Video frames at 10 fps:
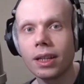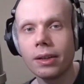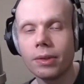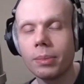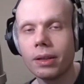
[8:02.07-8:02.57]
I
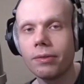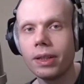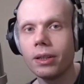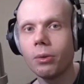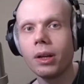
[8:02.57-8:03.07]
even made a
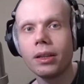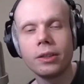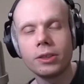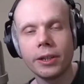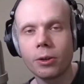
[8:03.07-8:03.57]
video. They're
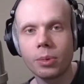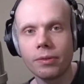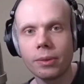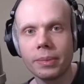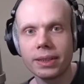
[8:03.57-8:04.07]
terrible
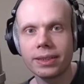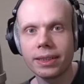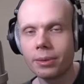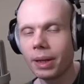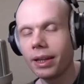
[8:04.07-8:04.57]
for
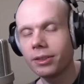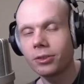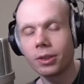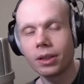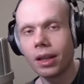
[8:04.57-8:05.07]
mixing and
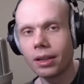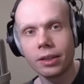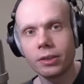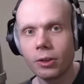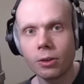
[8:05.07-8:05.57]
mastering. They're
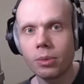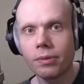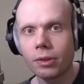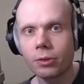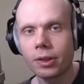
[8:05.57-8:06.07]
terrible
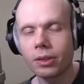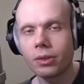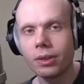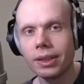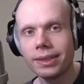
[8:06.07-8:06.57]
for
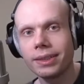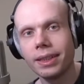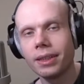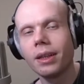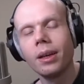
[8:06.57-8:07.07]
critical
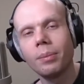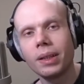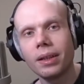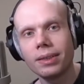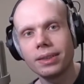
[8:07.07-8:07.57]
listening
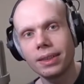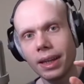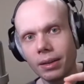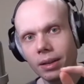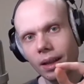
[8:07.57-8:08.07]
because,
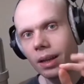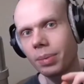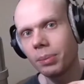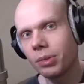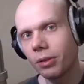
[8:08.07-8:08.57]
again, a lot of
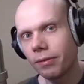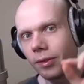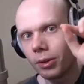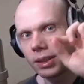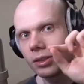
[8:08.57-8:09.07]
people don't
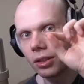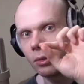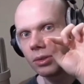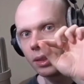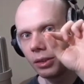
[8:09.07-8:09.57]
focus on
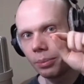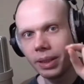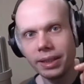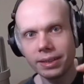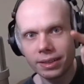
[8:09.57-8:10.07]
those little
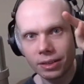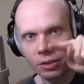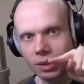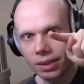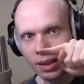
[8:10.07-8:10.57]
peaks, you know,
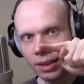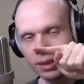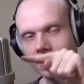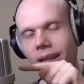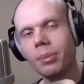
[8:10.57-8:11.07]
the
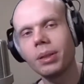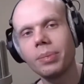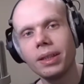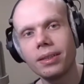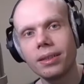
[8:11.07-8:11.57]
stabbing
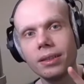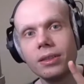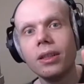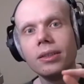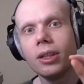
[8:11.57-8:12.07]
peaks,
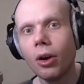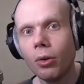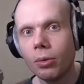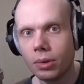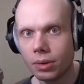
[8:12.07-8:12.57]
the
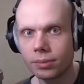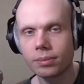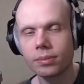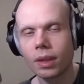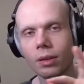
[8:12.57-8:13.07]
tone
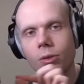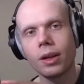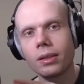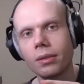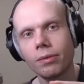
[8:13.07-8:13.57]

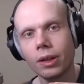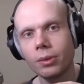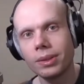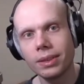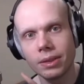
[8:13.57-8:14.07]
throughout the
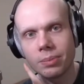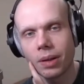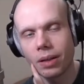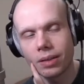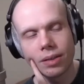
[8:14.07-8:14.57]
frequency
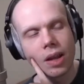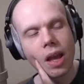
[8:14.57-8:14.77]
response.